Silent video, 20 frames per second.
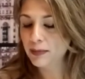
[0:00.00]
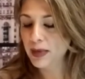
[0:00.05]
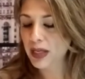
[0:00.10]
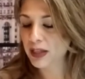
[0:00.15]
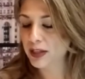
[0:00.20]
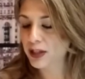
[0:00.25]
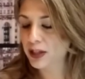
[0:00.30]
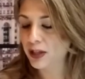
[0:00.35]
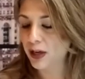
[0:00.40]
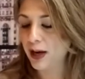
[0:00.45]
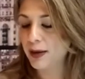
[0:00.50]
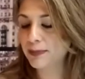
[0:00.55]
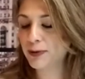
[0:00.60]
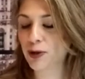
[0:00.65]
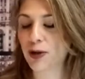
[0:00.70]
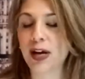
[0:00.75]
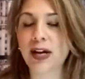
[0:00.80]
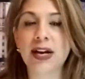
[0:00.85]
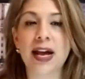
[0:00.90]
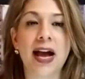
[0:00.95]
Stop
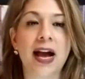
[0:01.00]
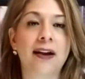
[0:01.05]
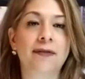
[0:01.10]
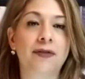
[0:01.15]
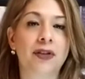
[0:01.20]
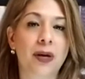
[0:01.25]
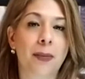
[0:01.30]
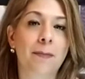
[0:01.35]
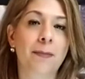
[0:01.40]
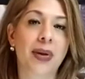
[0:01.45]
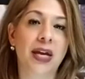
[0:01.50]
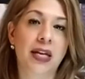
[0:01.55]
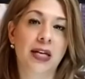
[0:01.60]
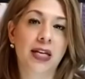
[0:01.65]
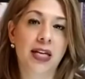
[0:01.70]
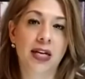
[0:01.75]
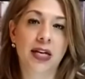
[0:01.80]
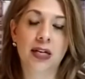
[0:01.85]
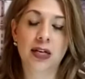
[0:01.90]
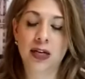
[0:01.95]
trying to have
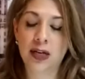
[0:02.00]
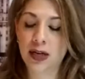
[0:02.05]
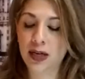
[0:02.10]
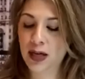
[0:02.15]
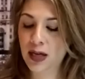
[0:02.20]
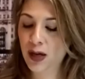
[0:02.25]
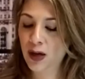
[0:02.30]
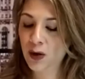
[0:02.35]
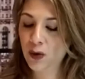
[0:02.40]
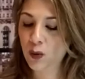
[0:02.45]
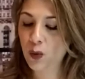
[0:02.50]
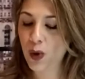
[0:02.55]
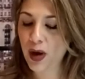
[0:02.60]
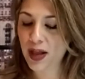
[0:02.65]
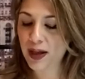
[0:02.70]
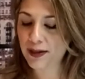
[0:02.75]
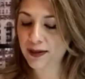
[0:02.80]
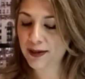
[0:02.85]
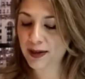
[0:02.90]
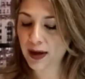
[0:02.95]
dominion
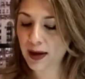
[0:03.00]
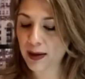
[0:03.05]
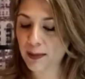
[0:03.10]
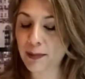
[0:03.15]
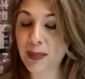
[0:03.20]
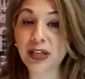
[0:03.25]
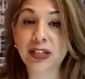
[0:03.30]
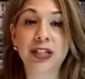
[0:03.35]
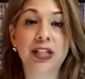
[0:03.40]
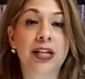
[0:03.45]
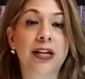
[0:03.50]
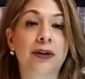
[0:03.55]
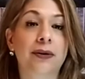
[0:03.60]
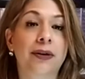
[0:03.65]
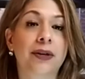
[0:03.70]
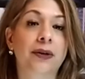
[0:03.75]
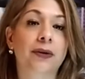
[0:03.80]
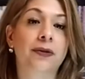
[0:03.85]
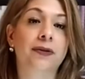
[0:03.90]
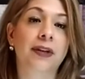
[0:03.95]
with
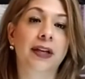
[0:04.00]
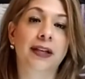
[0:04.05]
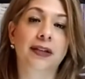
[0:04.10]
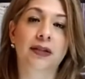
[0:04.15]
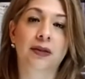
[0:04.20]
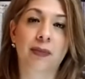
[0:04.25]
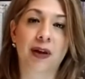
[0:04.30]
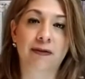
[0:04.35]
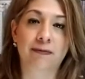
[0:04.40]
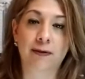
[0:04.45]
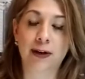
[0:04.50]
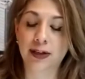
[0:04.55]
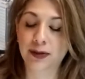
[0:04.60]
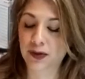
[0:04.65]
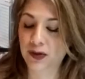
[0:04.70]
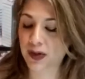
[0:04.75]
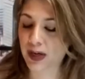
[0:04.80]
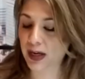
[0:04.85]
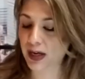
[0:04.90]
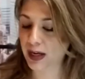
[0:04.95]
material things, my
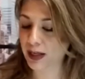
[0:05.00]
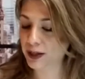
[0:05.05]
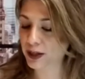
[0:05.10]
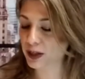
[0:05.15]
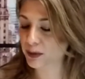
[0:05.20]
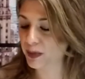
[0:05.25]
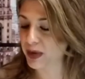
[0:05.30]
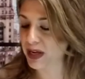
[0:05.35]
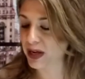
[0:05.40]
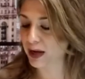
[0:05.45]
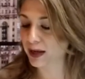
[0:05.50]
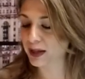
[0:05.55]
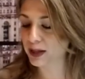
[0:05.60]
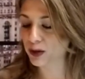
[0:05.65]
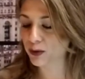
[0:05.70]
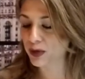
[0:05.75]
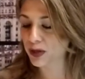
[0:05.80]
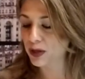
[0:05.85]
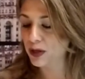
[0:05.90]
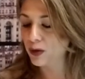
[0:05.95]
friends. Can I just be honest
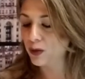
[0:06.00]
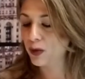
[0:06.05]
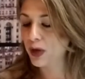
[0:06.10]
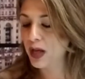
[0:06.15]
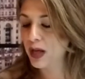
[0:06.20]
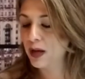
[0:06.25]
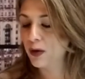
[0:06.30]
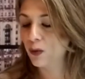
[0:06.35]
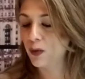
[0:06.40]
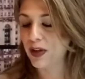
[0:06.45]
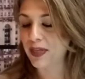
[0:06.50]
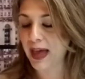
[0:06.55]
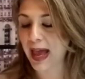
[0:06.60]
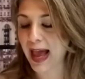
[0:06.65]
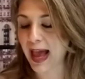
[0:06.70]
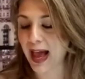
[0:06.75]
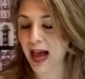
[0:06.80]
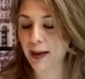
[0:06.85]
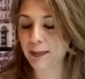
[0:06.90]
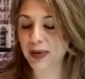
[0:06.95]
with you? With
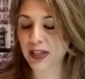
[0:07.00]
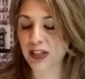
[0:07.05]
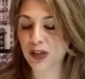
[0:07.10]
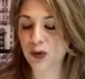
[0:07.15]
habits,